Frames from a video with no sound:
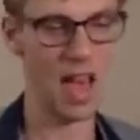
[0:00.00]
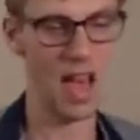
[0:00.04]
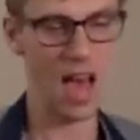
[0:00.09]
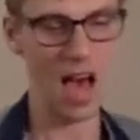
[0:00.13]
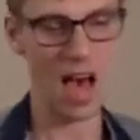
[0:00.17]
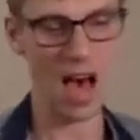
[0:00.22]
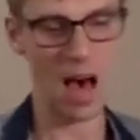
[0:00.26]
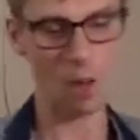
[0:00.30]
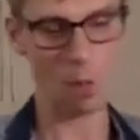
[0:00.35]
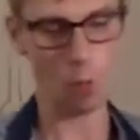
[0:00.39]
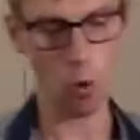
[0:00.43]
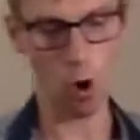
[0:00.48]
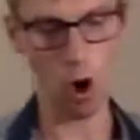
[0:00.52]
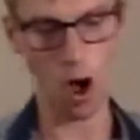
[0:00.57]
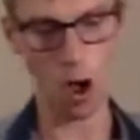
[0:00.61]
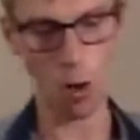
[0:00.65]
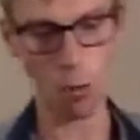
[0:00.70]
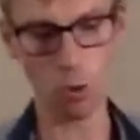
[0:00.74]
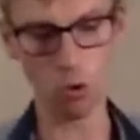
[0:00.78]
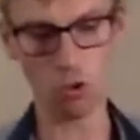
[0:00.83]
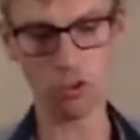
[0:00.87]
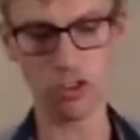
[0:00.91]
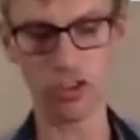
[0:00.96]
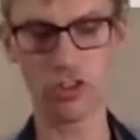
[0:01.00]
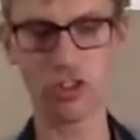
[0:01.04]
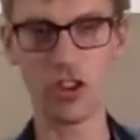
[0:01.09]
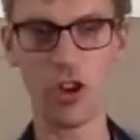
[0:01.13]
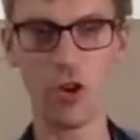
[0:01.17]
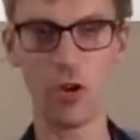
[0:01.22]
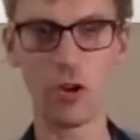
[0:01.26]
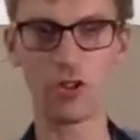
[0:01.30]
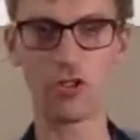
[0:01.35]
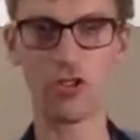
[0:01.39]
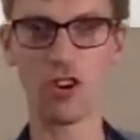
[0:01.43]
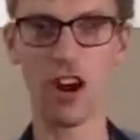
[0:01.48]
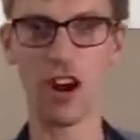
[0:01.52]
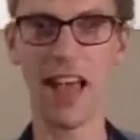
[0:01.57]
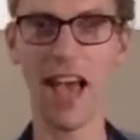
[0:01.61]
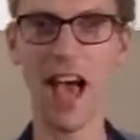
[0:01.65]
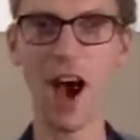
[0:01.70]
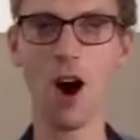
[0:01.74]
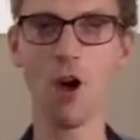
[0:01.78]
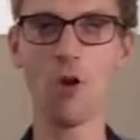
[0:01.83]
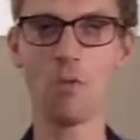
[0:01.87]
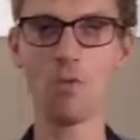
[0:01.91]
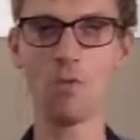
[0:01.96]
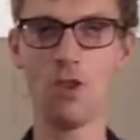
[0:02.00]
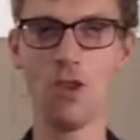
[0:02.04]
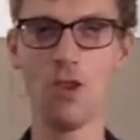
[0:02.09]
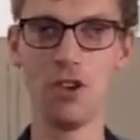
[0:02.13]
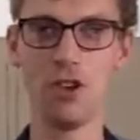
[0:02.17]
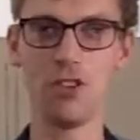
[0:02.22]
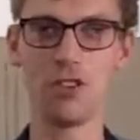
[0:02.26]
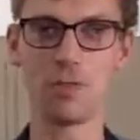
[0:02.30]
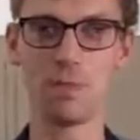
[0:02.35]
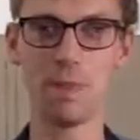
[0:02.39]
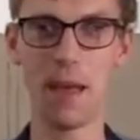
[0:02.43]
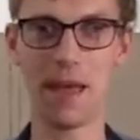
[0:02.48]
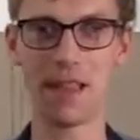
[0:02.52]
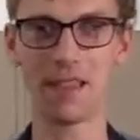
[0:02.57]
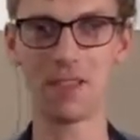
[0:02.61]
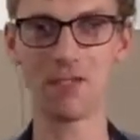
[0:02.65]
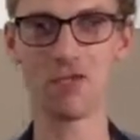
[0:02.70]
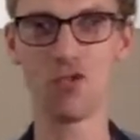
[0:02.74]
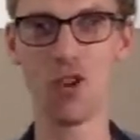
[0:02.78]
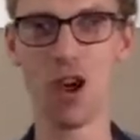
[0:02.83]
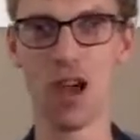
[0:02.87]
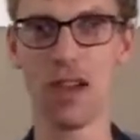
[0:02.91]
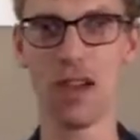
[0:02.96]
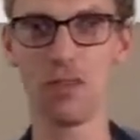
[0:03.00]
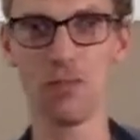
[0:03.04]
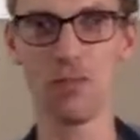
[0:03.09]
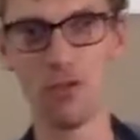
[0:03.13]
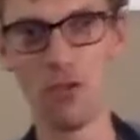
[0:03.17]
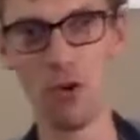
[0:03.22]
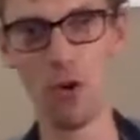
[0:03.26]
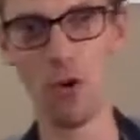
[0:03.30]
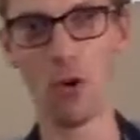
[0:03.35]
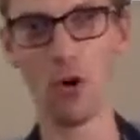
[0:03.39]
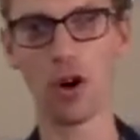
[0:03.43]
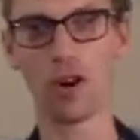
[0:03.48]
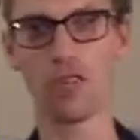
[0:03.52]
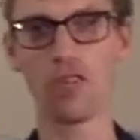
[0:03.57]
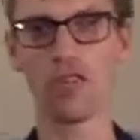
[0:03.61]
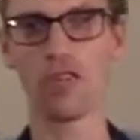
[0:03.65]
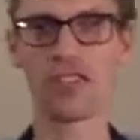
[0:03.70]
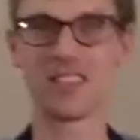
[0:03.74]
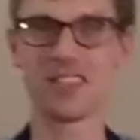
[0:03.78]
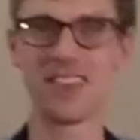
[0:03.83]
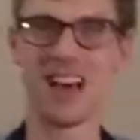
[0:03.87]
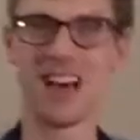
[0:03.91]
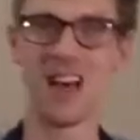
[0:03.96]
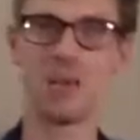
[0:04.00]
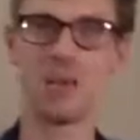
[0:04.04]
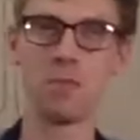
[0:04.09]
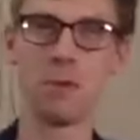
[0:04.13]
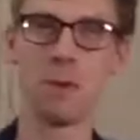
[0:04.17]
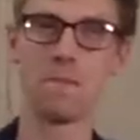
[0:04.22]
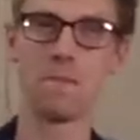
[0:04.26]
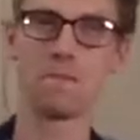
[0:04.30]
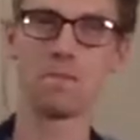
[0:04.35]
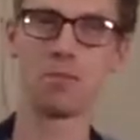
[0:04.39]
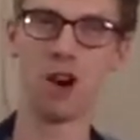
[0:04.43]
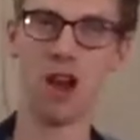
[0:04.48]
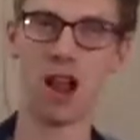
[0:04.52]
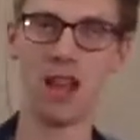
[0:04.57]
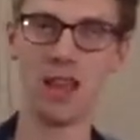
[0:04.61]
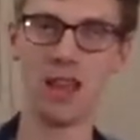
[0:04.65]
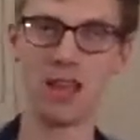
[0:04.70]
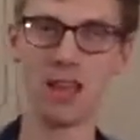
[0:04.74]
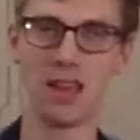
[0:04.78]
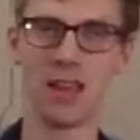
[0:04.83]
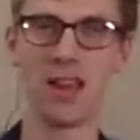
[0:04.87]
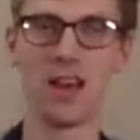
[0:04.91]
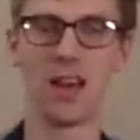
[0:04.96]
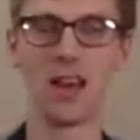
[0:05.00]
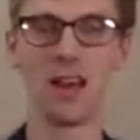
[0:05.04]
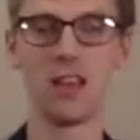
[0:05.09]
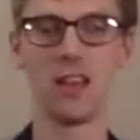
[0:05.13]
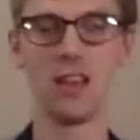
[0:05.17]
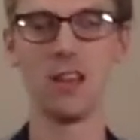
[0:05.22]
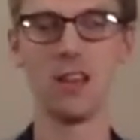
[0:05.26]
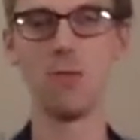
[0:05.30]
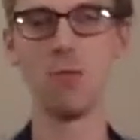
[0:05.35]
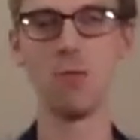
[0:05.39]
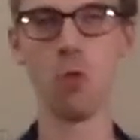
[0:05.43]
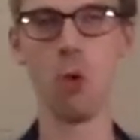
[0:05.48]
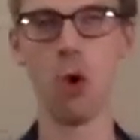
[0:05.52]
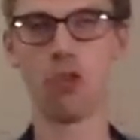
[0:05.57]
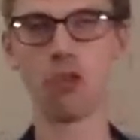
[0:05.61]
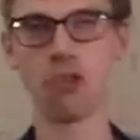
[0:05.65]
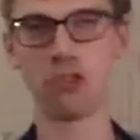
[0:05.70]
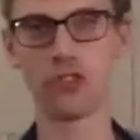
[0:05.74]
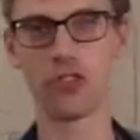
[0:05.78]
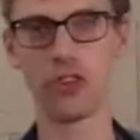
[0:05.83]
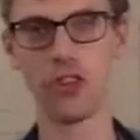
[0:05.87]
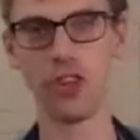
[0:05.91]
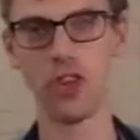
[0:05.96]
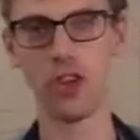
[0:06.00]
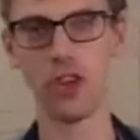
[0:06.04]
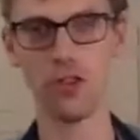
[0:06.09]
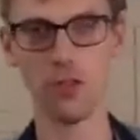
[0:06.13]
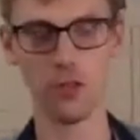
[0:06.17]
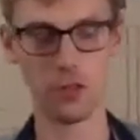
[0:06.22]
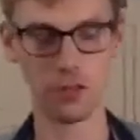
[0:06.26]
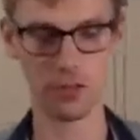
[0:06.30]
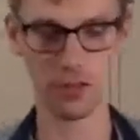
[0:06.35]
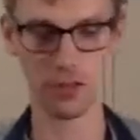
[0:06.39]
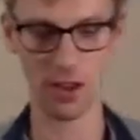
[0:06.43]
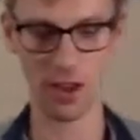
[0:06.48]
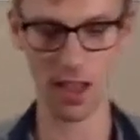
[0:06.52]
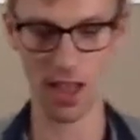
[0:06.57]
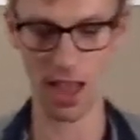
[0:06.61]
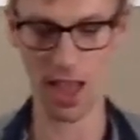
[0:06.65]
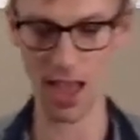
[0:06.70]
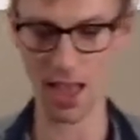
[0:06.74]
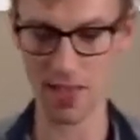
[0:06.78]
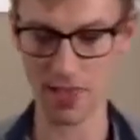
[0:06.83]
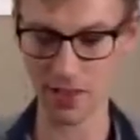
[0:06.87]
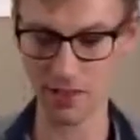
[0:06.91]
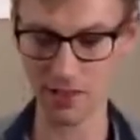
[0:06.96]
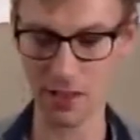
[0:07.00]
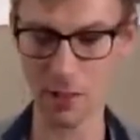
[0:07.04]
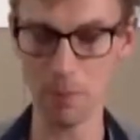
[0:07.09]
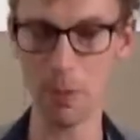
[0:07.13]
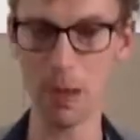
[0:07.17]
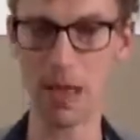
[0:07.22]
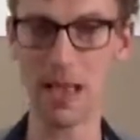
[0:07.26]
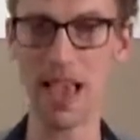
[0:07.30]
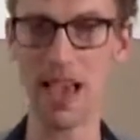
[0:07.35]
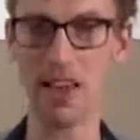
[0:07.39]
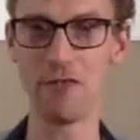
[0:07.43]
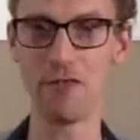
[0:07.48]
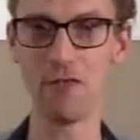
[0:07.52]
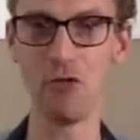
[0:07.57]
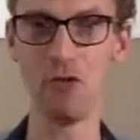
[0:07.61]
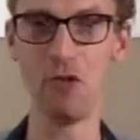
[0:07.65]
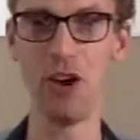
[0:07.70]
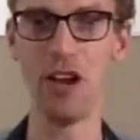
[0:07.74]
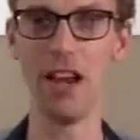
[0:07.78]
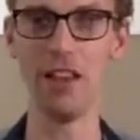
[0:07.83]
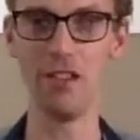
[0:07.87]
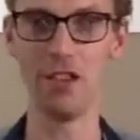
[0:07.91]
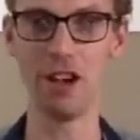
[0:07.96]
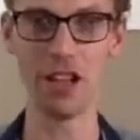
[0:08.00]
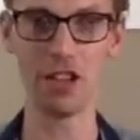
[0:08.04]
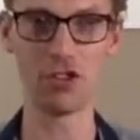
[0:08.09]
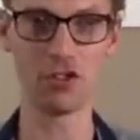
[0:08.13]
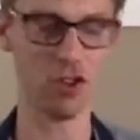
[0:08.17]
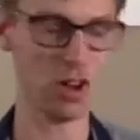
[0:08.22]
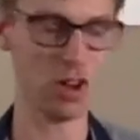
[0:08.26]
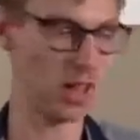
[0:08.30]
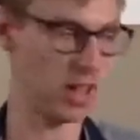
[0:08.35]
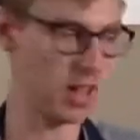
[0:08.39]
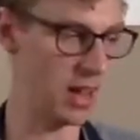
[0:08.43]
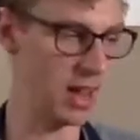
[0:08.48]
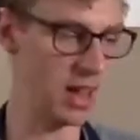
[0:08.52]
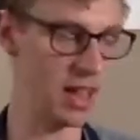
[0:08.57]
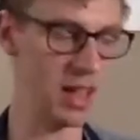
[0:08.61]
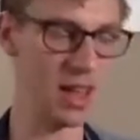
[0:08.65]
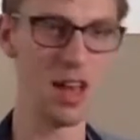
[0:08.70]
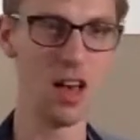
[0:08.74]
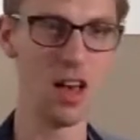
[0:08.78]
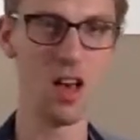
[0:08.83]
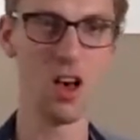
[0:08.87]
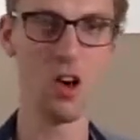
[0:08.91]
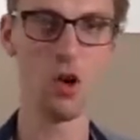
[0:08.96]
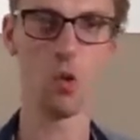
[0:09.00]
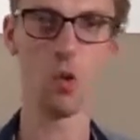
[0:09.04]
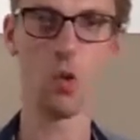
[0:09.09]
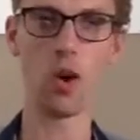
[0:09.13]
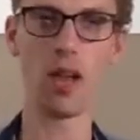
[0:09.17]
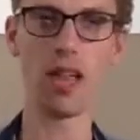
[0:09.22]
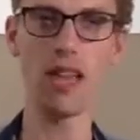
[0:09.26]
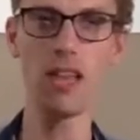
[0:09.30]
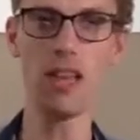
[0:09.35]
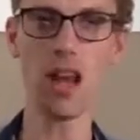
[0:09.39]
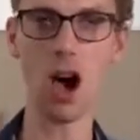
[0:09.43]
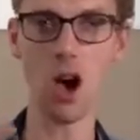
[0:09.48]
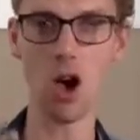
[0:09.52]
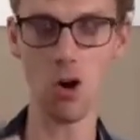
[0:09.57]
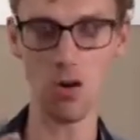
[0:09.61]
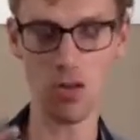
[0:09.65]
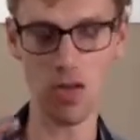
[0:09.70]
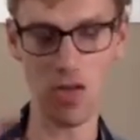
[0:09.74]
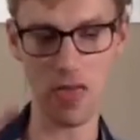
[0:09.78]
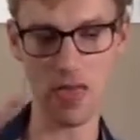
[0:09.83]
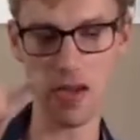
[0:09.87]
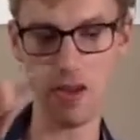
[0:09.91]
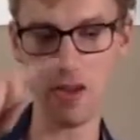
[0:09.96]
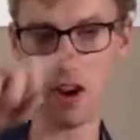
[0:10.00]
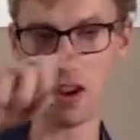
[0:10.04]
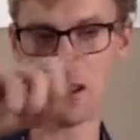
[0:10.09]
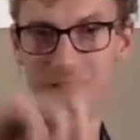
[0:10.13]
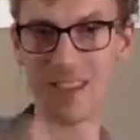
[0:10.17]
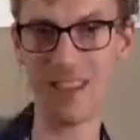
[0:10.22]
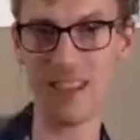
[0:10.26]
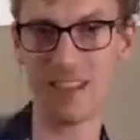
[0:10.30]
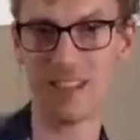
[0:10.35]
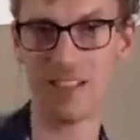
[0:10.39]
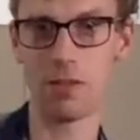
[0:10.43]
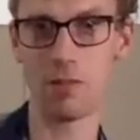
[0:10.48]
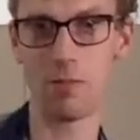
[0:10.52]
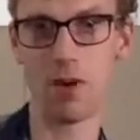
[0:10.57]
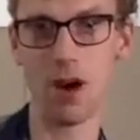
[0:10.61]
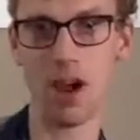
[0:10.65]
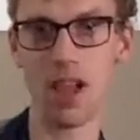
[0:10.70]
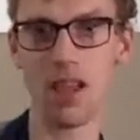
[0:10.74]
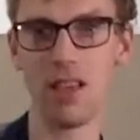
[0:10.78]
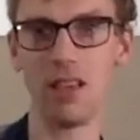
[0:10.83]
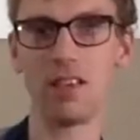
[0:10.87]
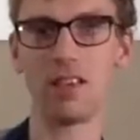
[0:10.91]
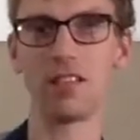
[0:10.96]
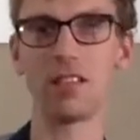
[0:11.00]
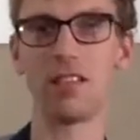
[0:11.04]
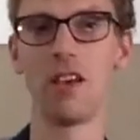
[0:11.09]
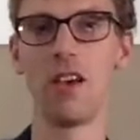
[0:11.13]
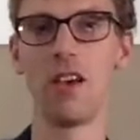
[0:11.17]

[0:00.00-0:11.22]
And what I want to do is try and help you to pick the right fork for the type of brake you want to use, okay? And this can get really, really tricky. We know that there are disc brakes,